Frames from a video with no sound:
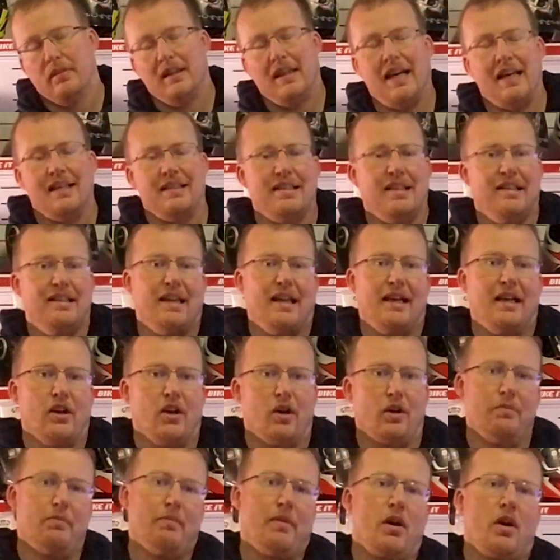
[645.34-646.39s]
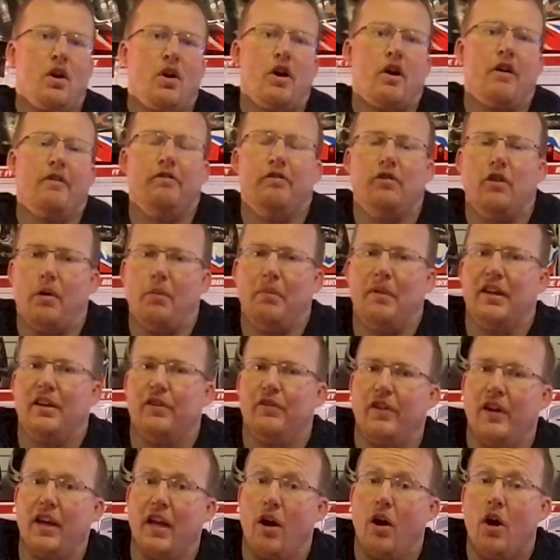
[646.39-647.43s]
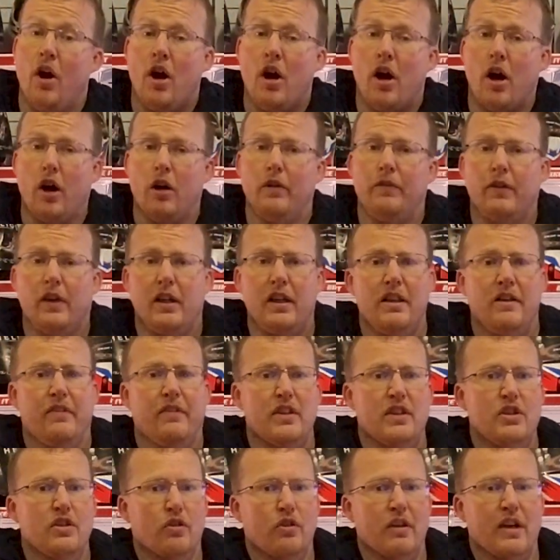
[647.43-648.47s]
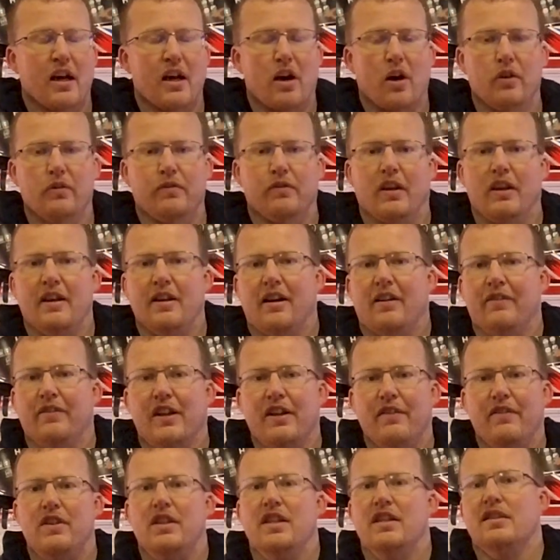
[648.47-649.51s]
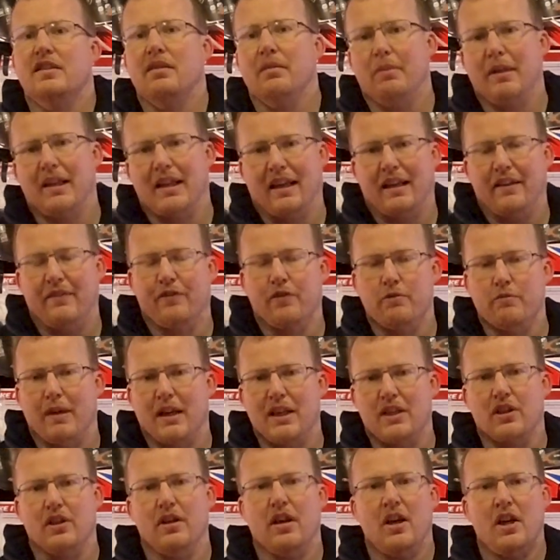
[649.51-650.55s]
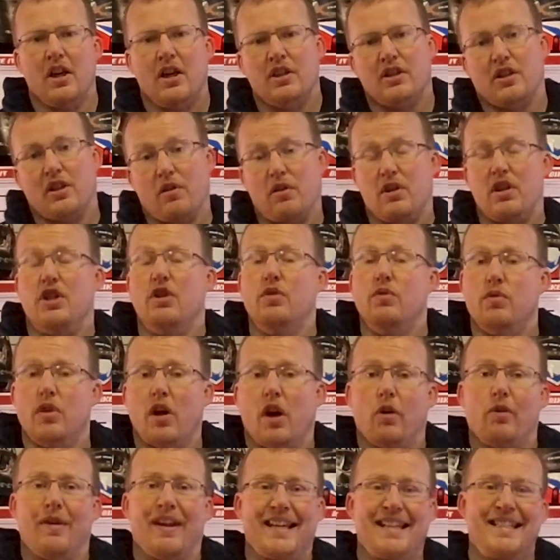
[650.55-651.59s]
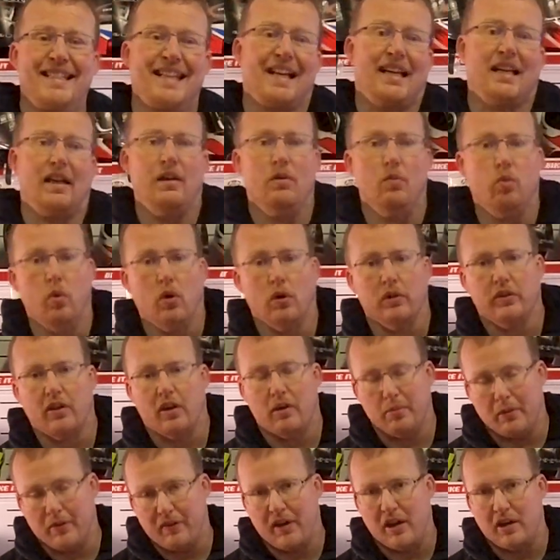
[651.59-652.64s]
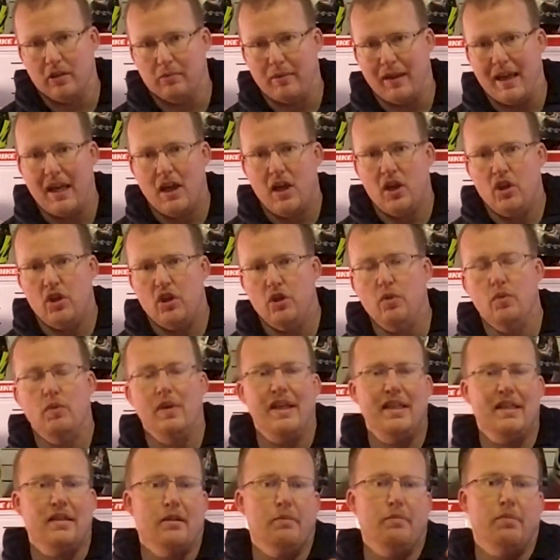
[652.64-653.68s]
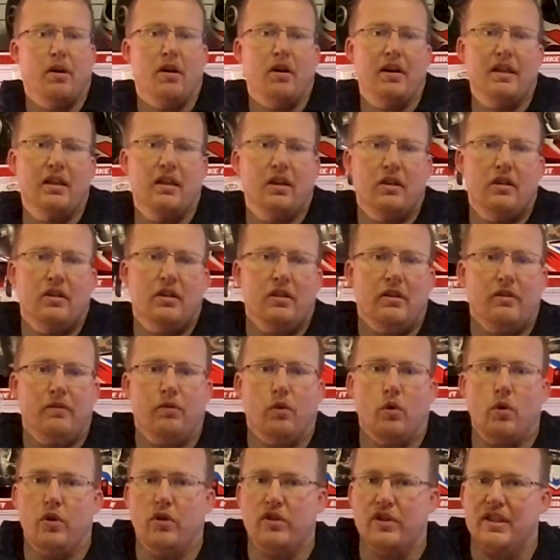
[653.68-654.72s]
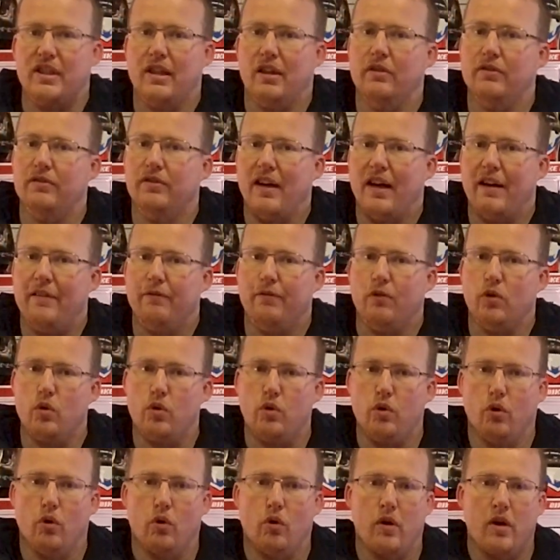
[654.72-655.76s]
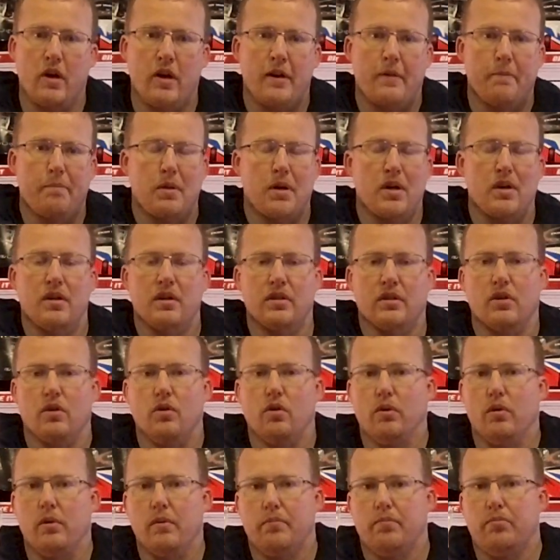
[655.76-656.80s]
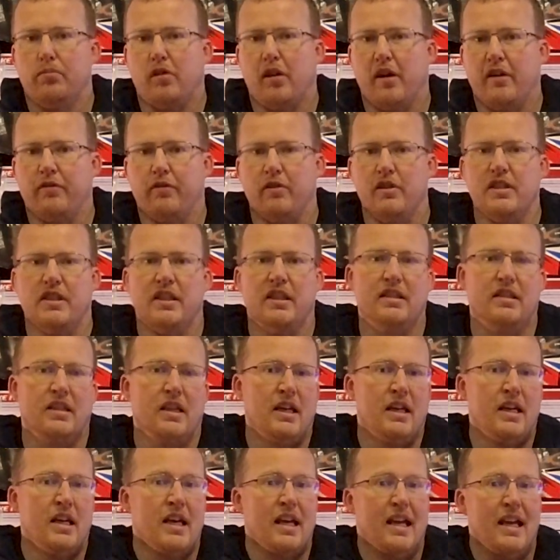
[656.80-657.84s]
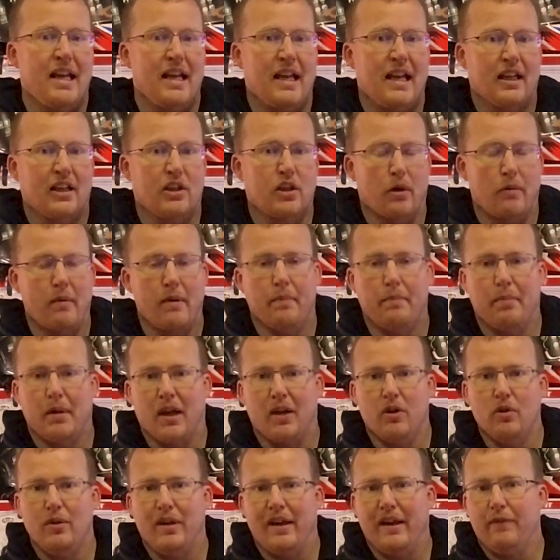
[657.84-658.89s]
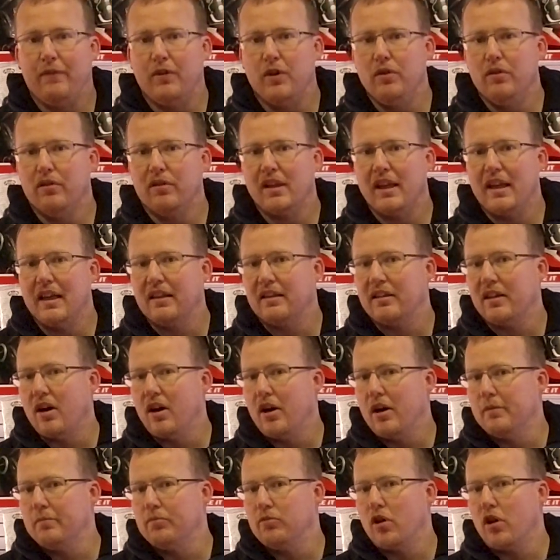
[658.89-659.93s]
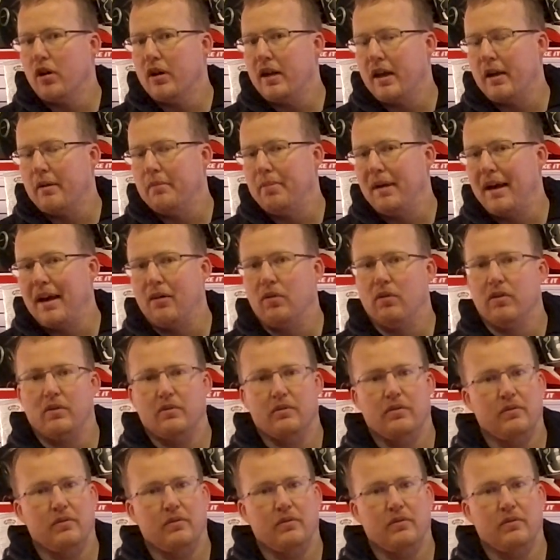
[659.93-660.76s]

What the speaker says: That's the take home on this video. Hopefully you've enjoyed it. Hopefully I've given you some of that information so that you know exactly what type of helmet you need to buy for yourself and for your personal preferences. Comment below if you think that I'm right about